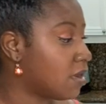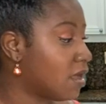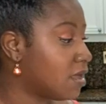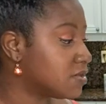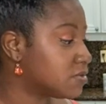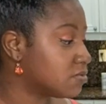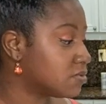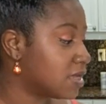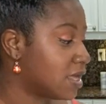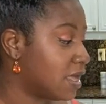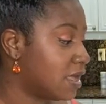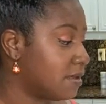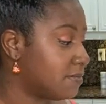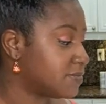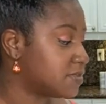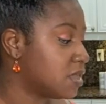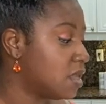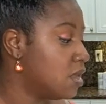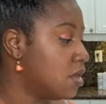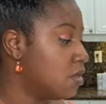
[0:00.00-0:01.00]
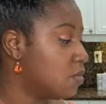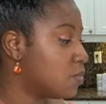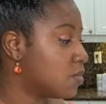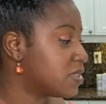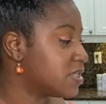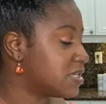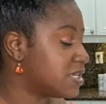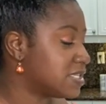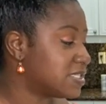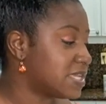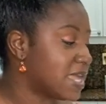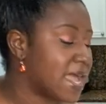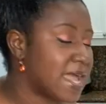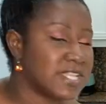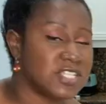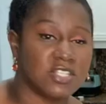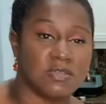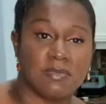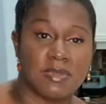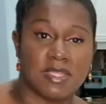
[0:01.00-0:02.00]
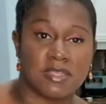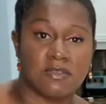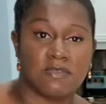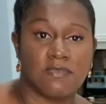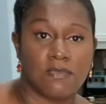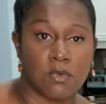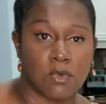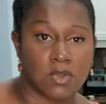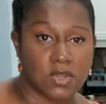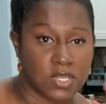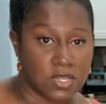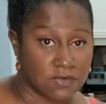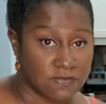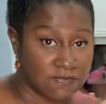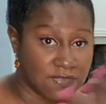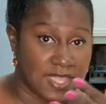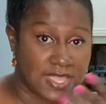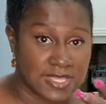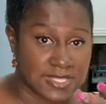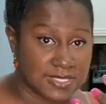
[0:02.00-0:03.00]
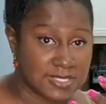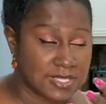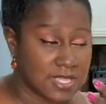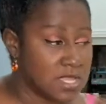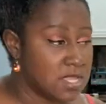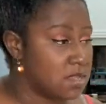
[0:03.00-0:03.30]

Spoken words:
also comes with an attachment for your face,